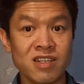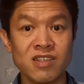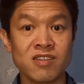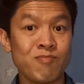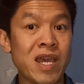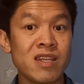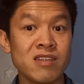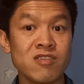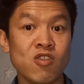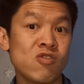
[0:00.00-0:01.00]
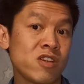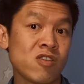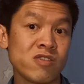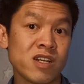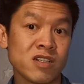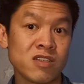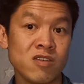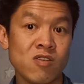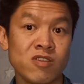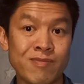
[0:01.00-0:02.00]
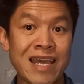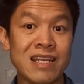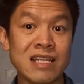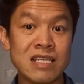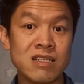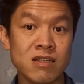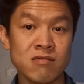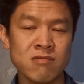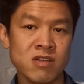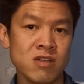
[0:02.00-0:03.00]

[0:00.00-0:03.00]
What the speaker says: and is dependent on the conductor or the band leader